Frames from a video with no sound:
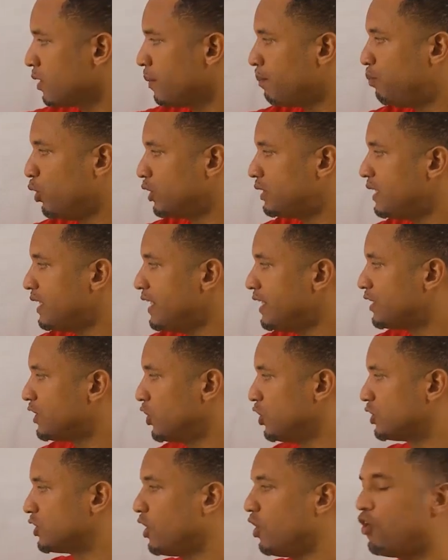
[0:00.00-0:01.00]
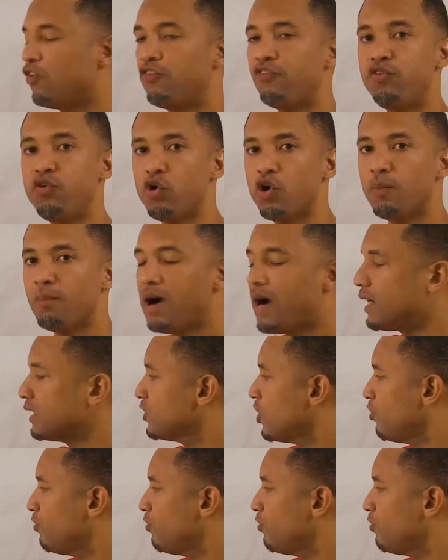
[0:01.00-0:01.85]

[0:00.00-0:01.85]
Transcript: potatoes, 4 bags